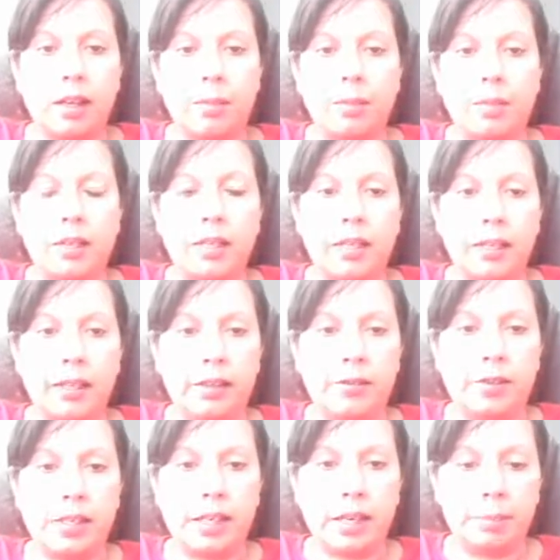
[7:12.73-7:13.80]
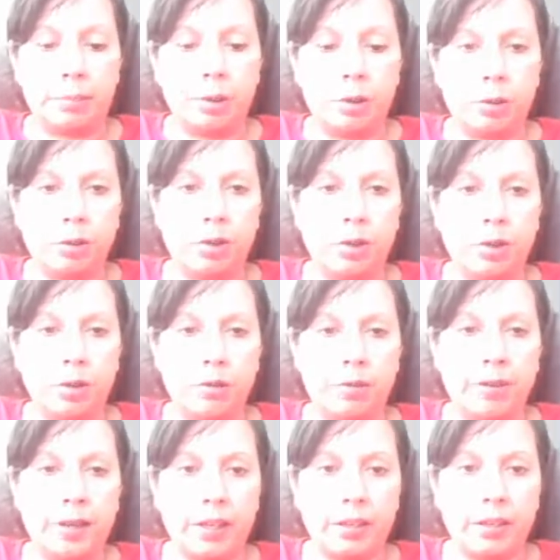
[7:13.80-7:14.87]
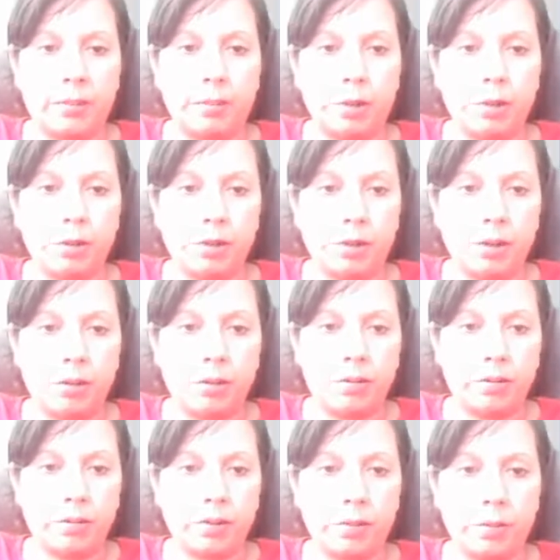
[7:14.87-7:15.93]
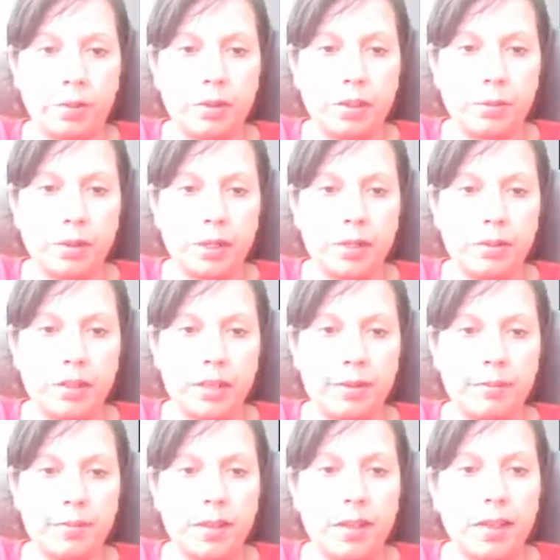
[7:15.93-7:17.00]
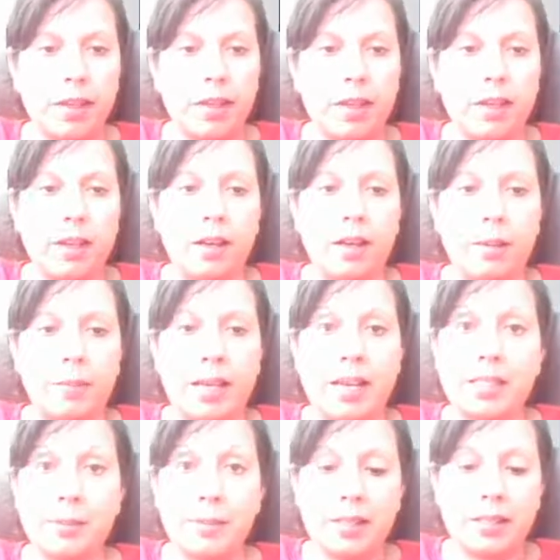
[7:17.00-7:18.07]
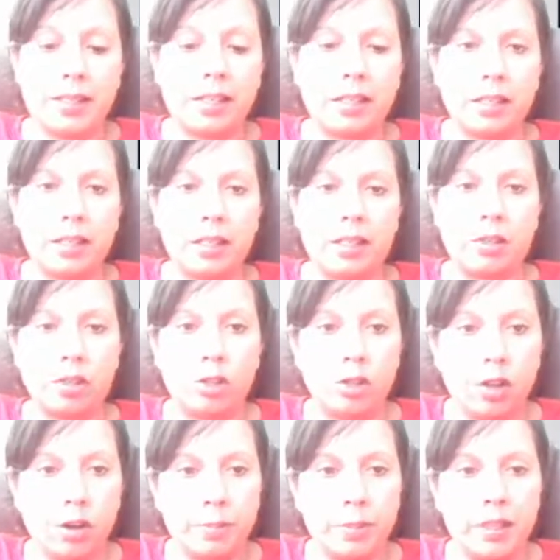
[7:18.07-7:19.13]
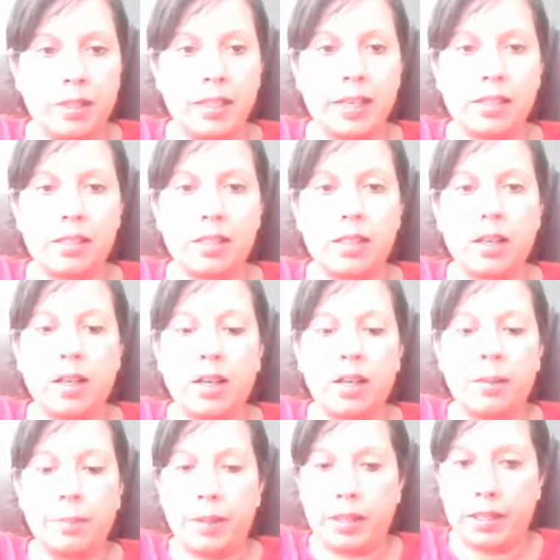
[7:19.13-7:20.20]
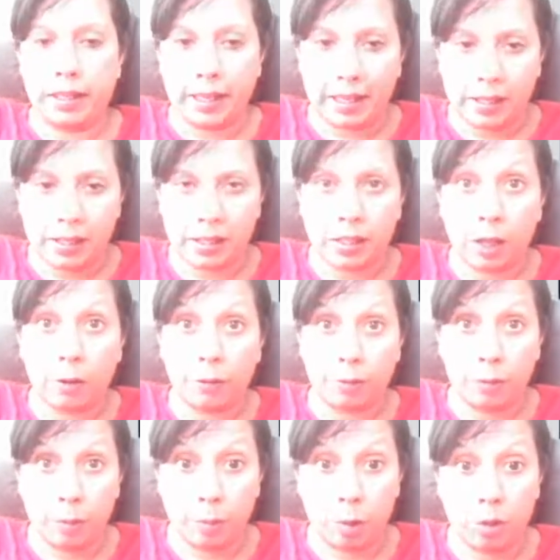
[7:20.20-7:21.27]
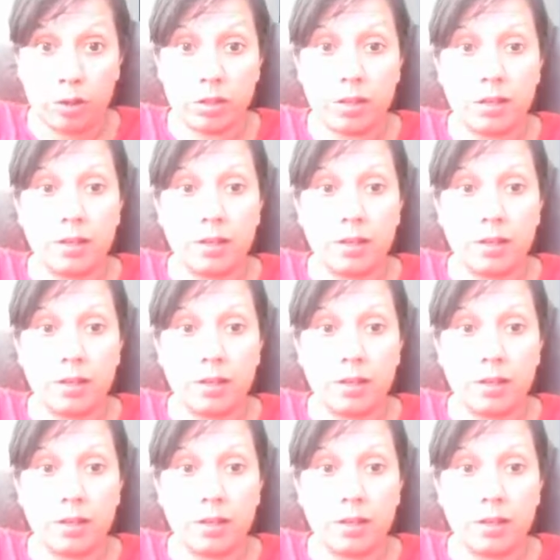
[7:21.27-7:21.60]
He lives at postcode, fake postcode. Let's put something in there. Has he been tested? He's not been tested, but he has self-reported.